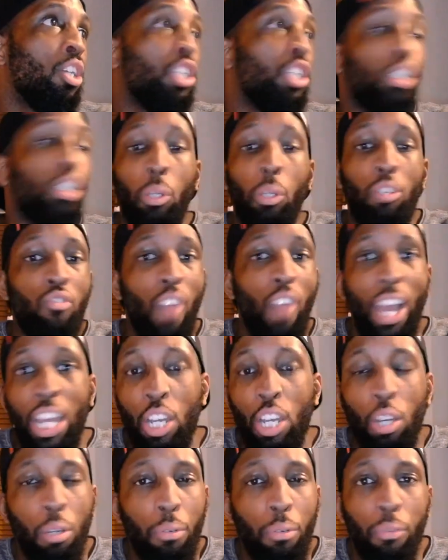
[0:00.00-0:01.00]
want to write it
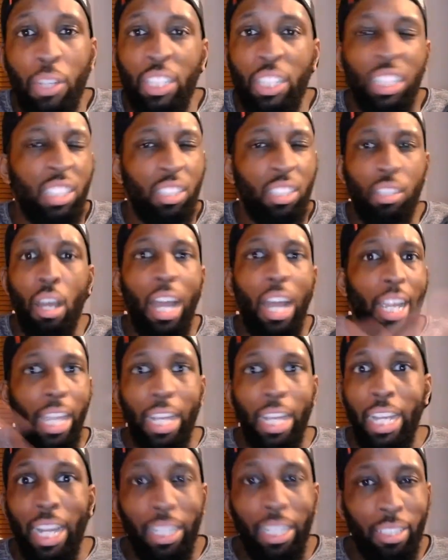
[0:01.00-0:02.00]
off and just start again
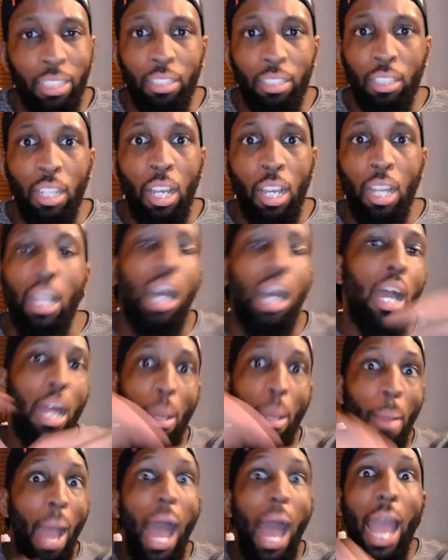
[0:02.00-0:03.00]
next season. Like
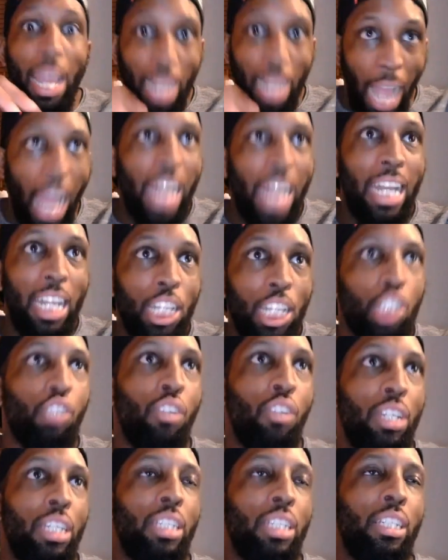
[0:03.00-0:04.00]
I
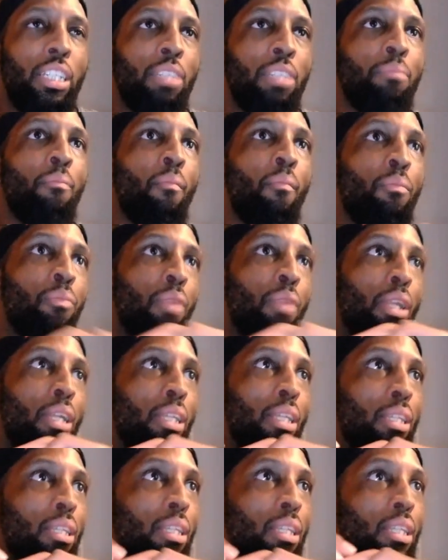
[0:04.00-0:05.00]
literally,
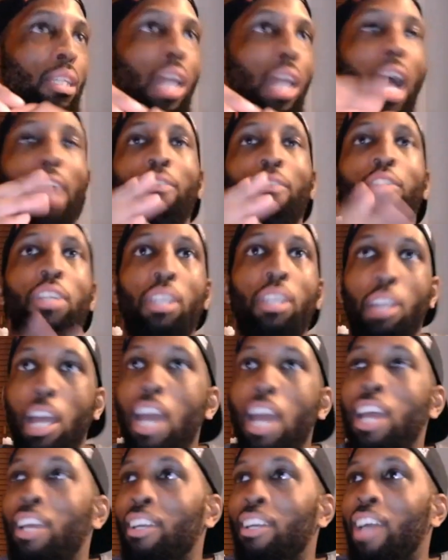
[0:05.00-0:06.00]
I think
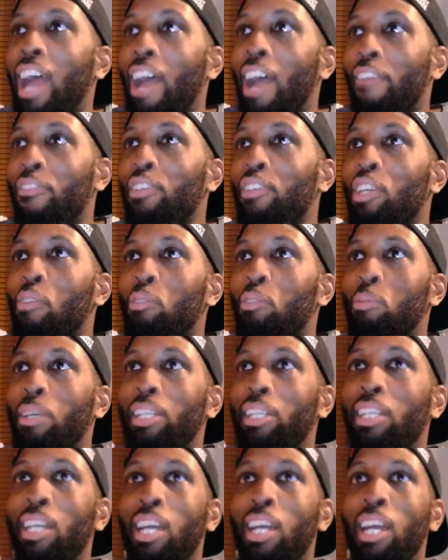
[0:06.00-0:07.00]
I think it was when
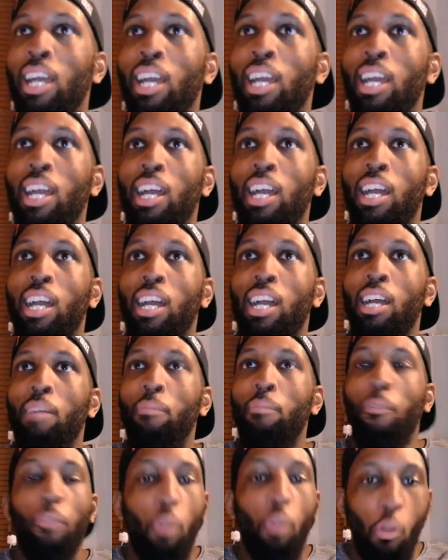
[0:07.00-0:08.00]

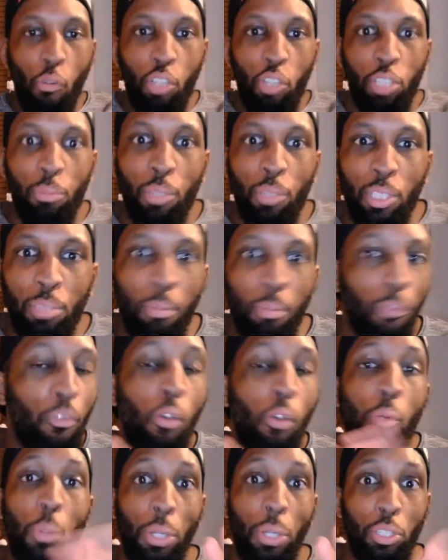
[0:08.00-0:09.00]
before
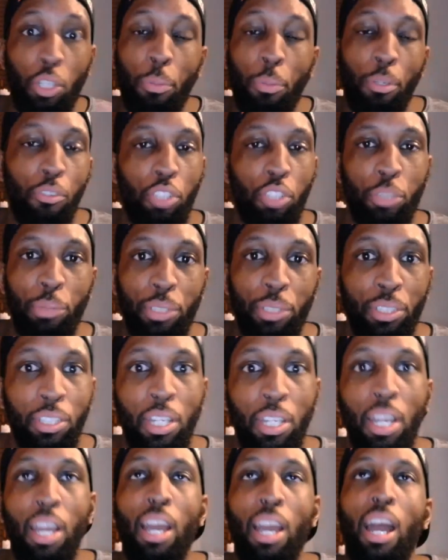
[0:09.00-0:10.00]
we went top in Christmas,
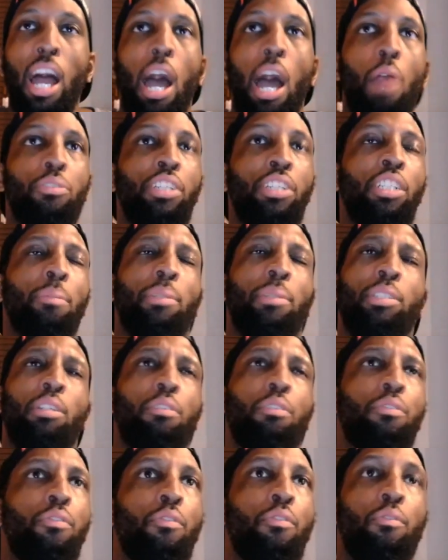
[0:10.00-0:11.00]
I was saying to myself,
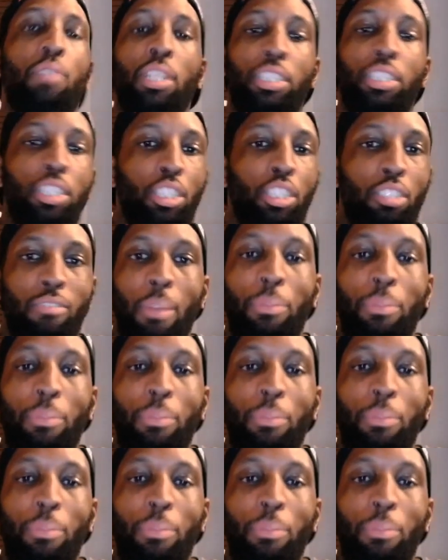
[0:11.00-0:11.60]
let's scrap the